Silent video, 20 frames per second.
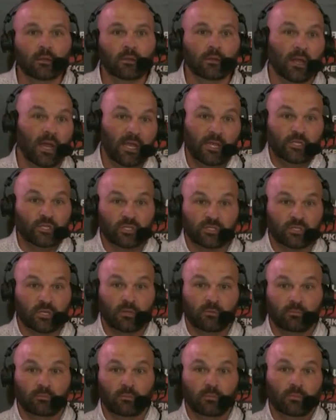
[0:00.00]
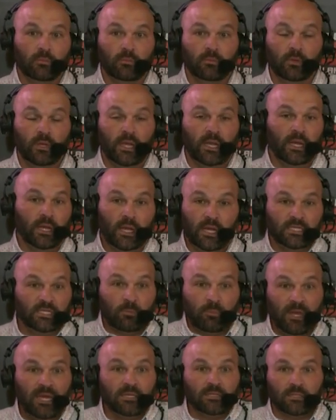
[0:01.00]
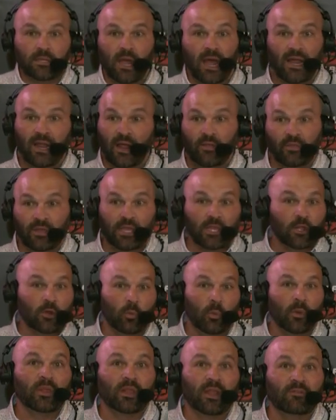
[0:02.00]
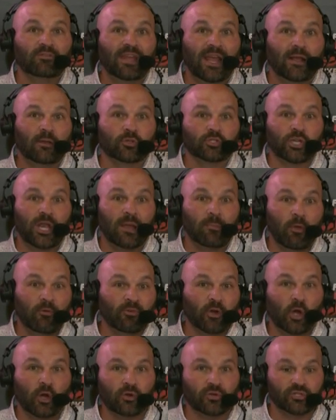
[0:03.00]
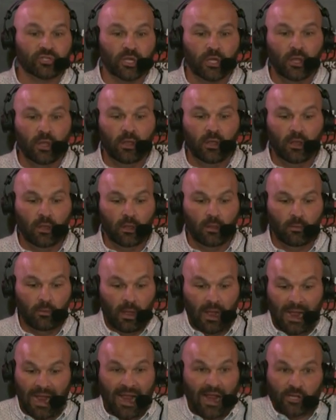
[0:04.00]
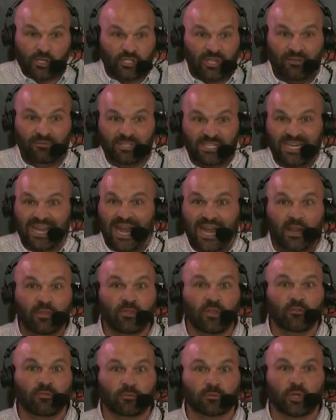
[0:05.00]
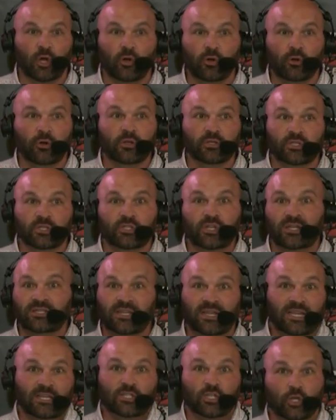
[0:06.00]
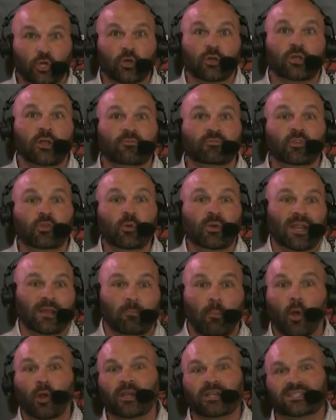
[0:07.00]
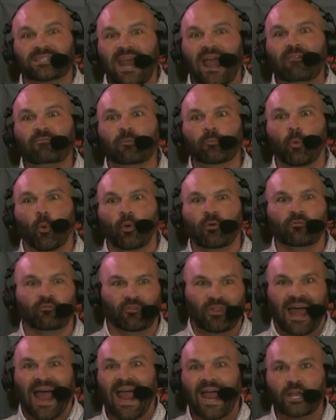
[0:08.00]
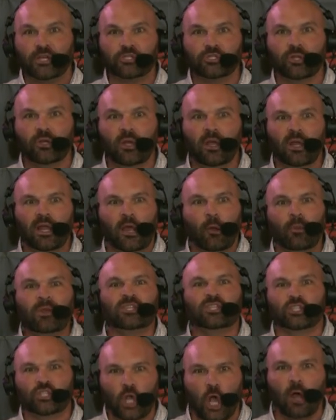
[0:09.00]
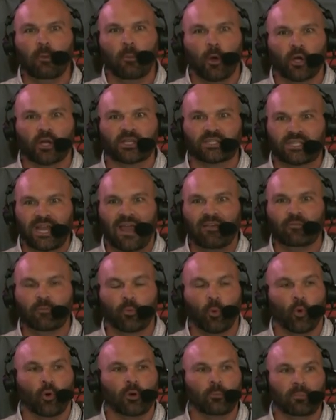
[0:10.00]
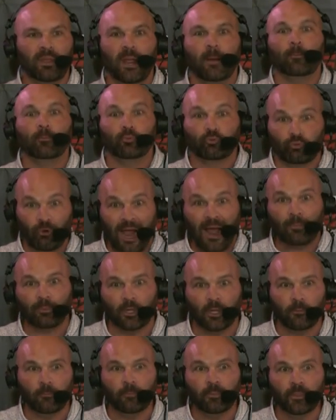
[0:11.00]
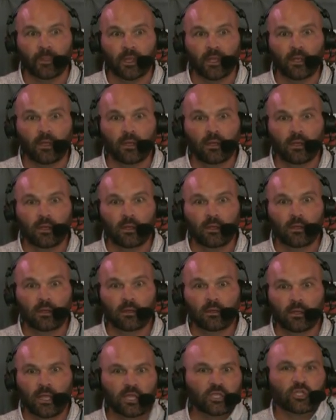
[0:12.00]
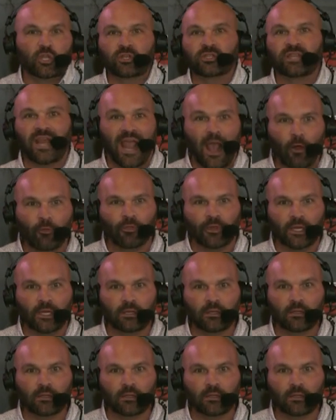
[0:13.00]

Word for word: Uh, he's just a he, he's a beast. I, I, think he could left tackle job over Hurst. I, just haven't seen anything from Turner to suggest that he's good enough to do it. Like Marcus Davenport flashed. Like we saw Marcus Davenport be a problem. He just couldn't stay healthy.